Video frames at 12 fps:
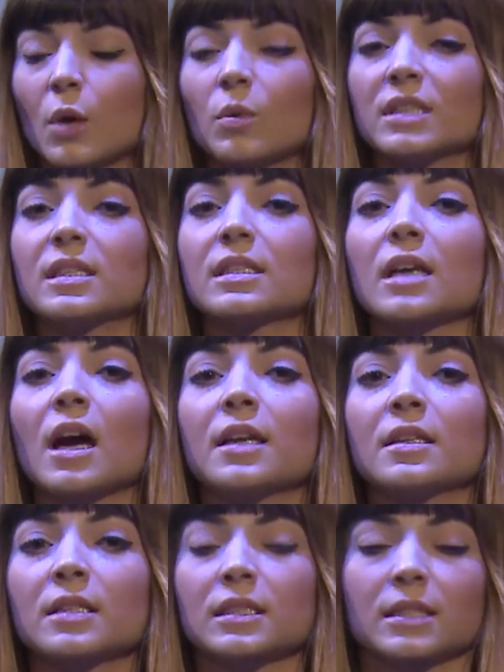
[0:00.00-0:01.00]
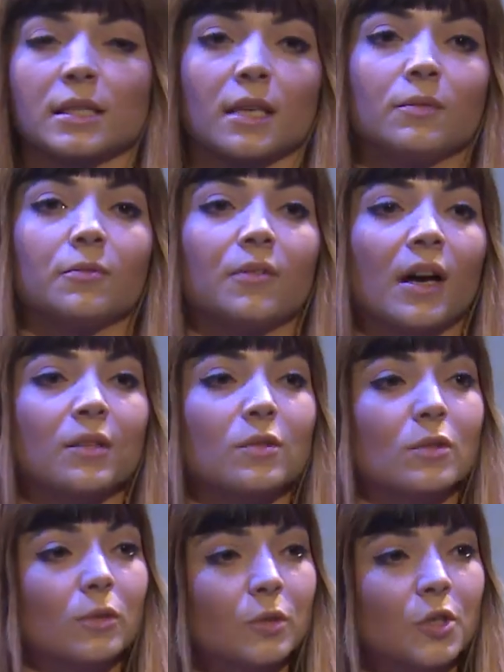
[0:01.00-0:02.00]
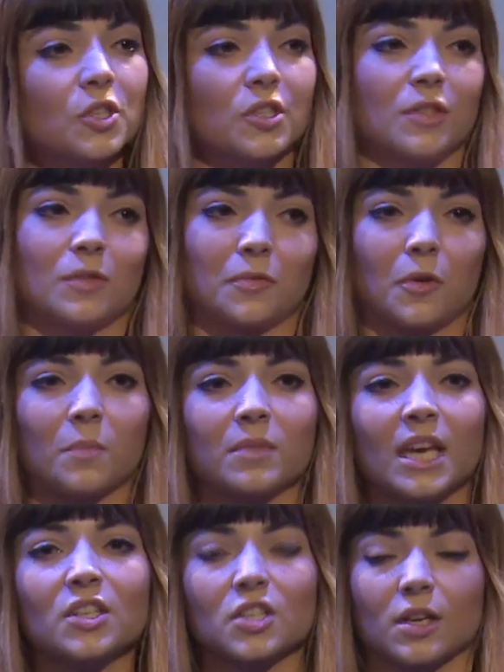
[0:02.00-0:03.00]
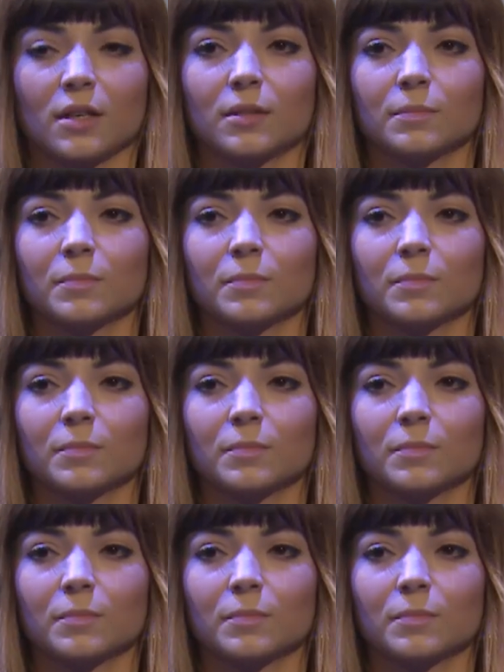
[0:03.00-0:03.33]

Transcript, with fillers: where designers can find solutions from nature